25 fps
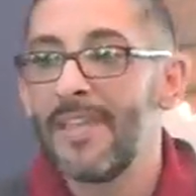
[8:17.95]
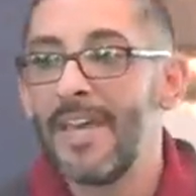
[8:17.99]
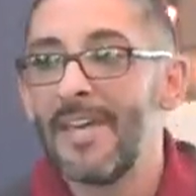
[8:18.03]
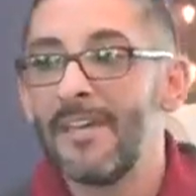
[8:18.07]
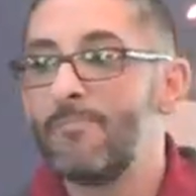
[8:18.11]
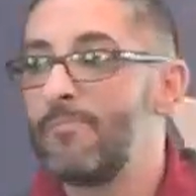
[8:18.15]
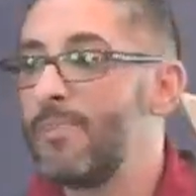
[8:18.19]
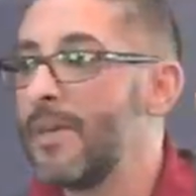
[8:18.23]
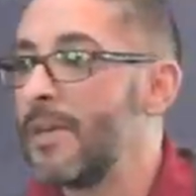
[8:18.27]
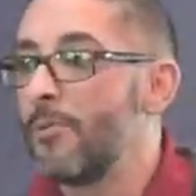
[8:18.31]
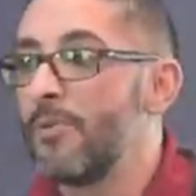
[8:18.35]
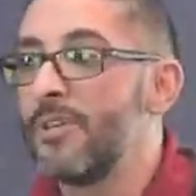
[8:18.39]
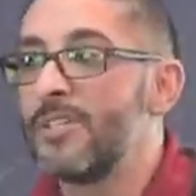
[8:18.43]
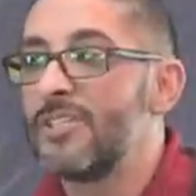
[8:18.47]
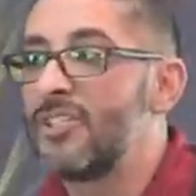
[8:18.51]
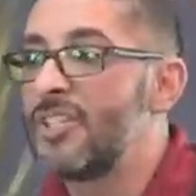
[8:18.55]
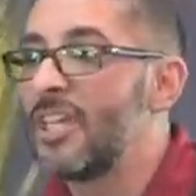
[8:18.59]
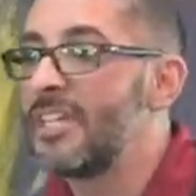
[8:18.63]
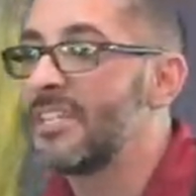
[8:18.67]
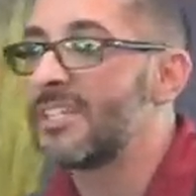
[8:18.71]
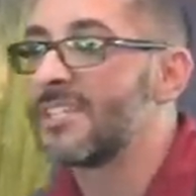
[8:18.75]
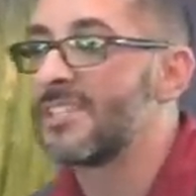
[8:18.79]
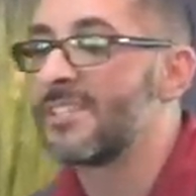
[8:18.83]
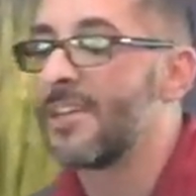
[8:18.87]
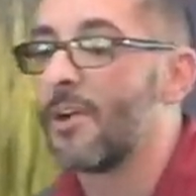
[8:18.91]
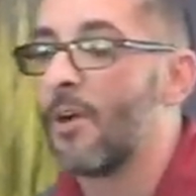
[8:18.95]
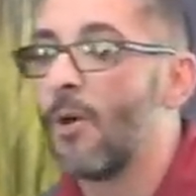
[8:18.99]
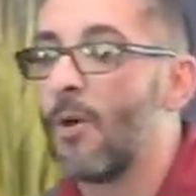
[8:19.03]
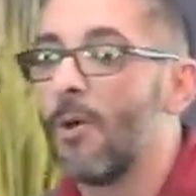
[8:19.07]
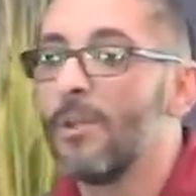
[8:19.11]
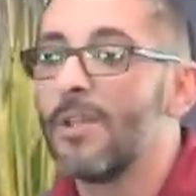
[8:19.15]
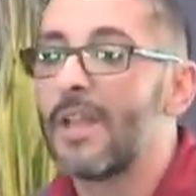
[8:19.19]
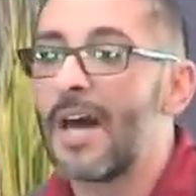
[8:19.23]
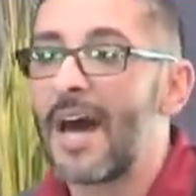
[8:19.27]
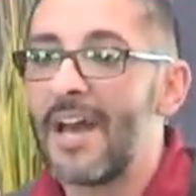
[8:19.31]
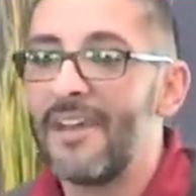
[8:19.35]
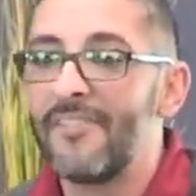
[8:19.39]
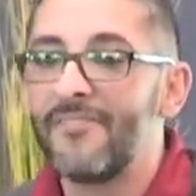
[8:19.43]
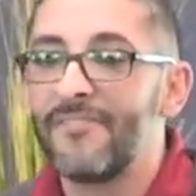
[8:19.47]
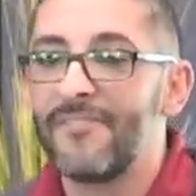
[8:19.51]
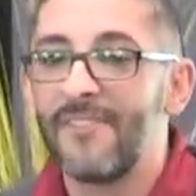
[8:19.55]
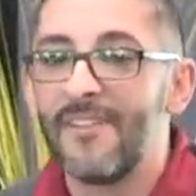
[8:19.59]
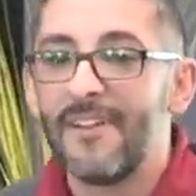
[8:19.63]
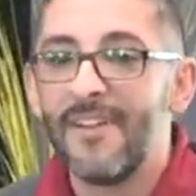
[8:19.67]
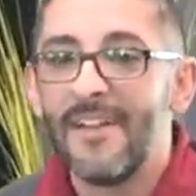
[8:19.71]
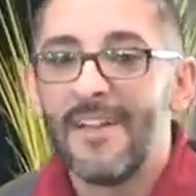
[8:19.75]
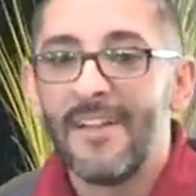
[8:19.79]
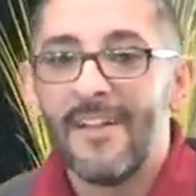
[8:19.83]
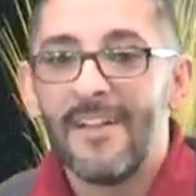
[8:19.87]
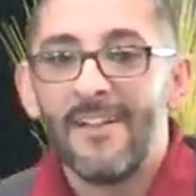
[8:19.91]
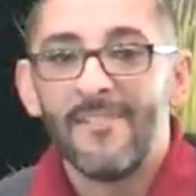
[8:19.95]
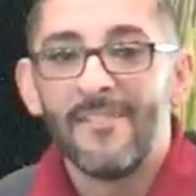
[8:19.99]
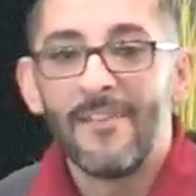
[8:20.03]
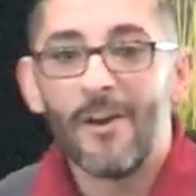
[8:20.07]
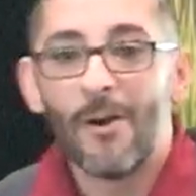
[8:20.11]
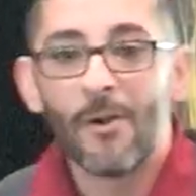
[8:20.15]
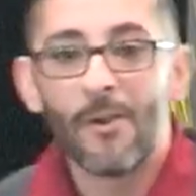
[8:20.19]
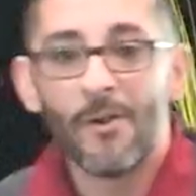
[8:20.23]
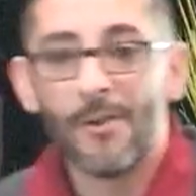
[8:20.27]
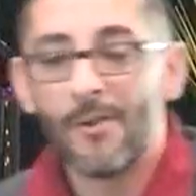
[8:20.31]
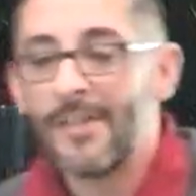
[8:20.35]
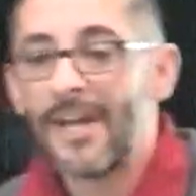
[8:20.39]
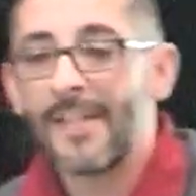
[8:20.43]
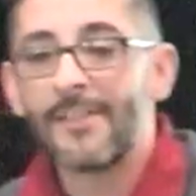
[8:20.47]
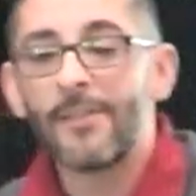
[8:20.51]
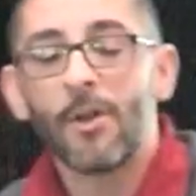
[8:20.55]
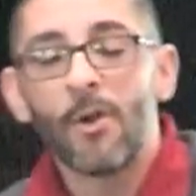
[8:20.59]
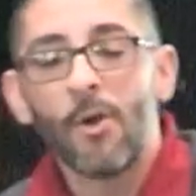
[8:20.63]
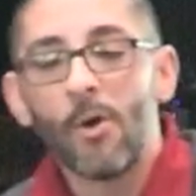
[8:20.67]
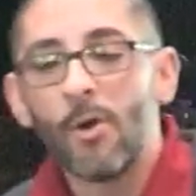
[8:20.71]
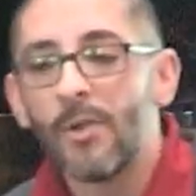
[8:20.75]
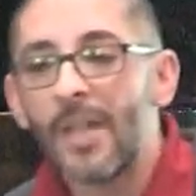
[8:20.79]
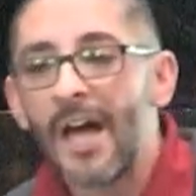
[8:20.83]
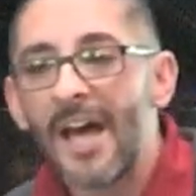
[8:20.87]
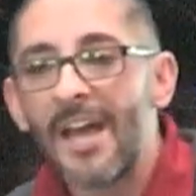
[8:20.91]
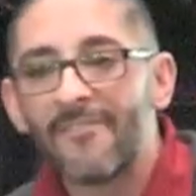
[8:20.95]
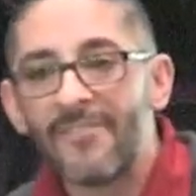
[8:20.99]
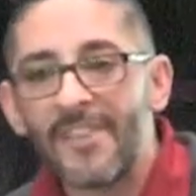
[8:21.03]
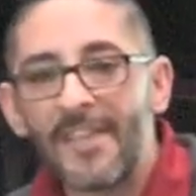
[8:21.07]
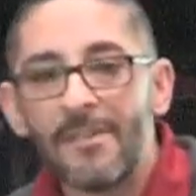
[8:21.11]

They had been with Jesus their whole life, or not their whole life,